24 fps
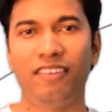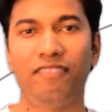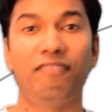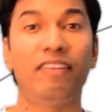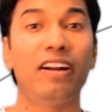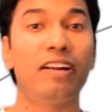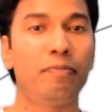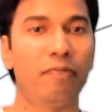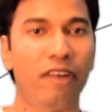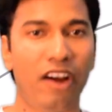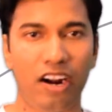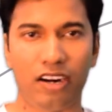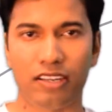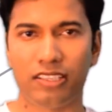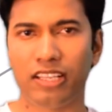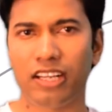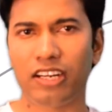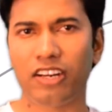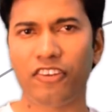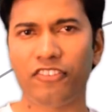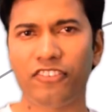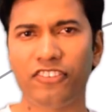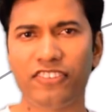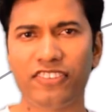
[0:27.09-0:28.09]
but
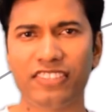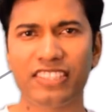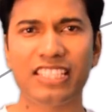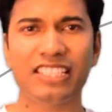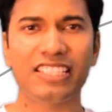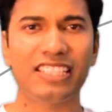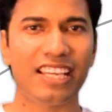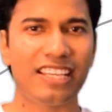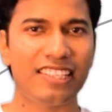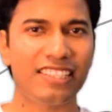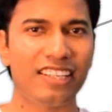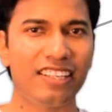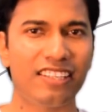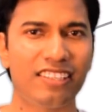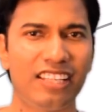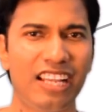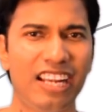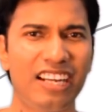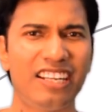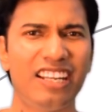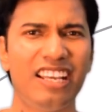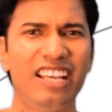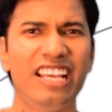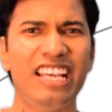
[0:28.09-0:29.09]
further observations have said
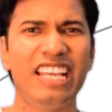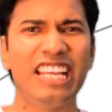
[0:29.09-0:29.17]
that